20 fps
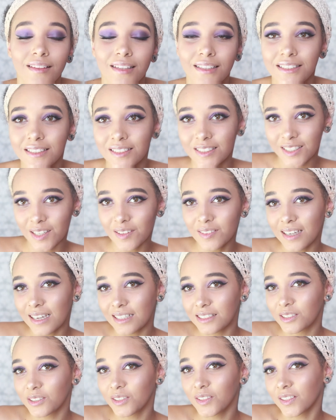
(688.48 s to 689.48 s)
They're just so
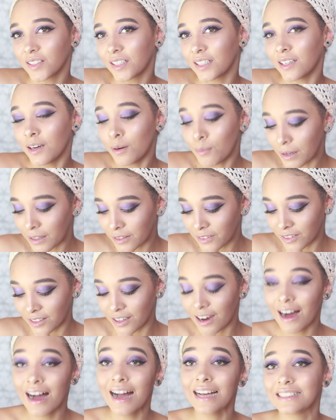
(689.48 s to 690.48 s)
natural looking. Oh my
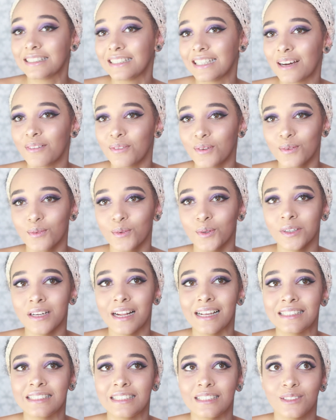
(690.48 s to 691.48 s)
god, I actually haven't worn
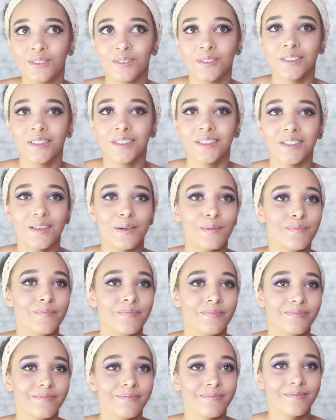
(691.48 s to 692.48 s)
lashes for
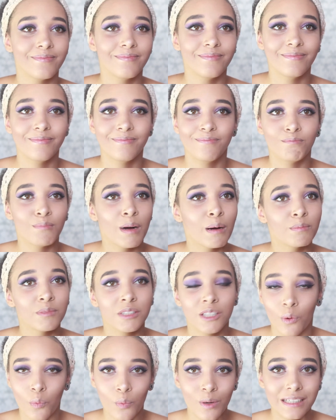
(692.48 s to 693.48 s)

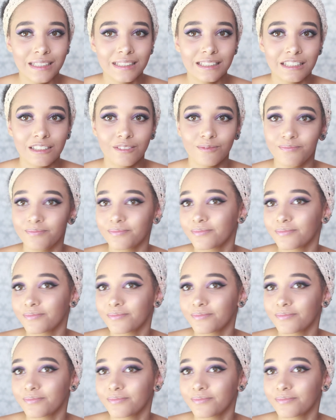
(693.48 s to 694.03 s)
months and weeks.